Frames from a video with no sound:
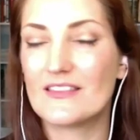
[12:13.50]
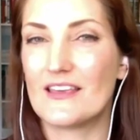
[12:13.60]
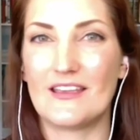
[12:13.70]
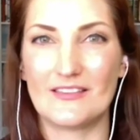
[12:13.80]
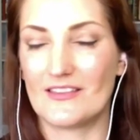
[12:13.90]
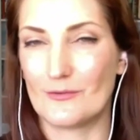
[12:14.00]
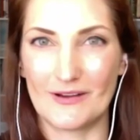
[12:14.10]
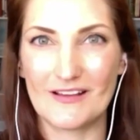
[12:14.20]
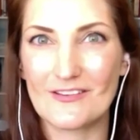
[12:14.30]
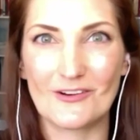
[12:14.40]
the
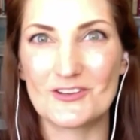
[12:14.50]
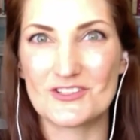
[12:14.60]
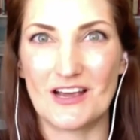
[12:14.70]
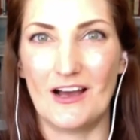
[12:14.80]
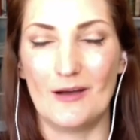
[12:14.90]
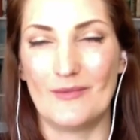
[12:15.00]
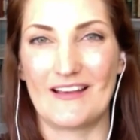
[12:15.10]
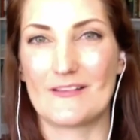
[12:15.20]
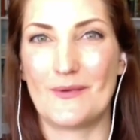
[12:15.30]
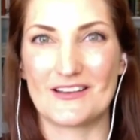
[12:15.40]
research
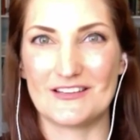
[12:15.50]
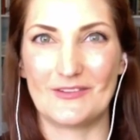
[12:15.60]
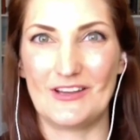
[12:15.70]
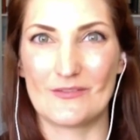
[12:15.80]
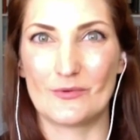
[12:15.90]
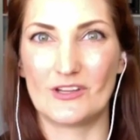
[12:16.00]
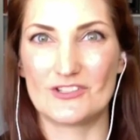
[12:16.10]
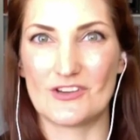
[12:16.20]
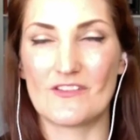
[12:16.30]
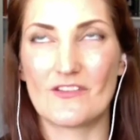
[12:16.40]
aspect of it is really
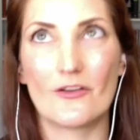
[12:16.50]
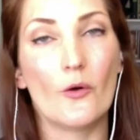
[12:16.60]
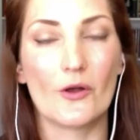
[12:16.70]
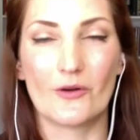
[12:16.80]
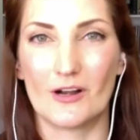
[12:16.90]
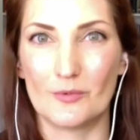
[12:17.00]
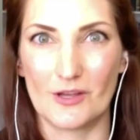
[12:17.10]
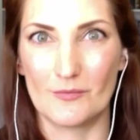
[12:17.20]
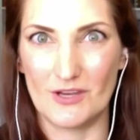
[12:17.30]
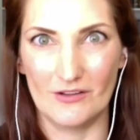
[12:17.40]
just so incredibly
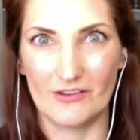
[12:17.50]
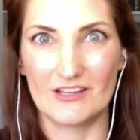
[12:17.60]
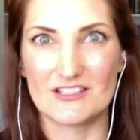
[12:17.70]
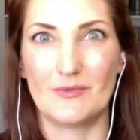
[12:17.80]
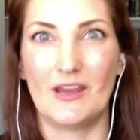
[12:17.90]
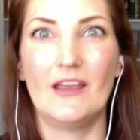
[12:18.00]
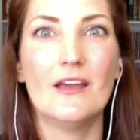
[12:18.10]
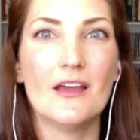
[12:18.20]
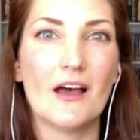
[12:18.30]
appealing to me.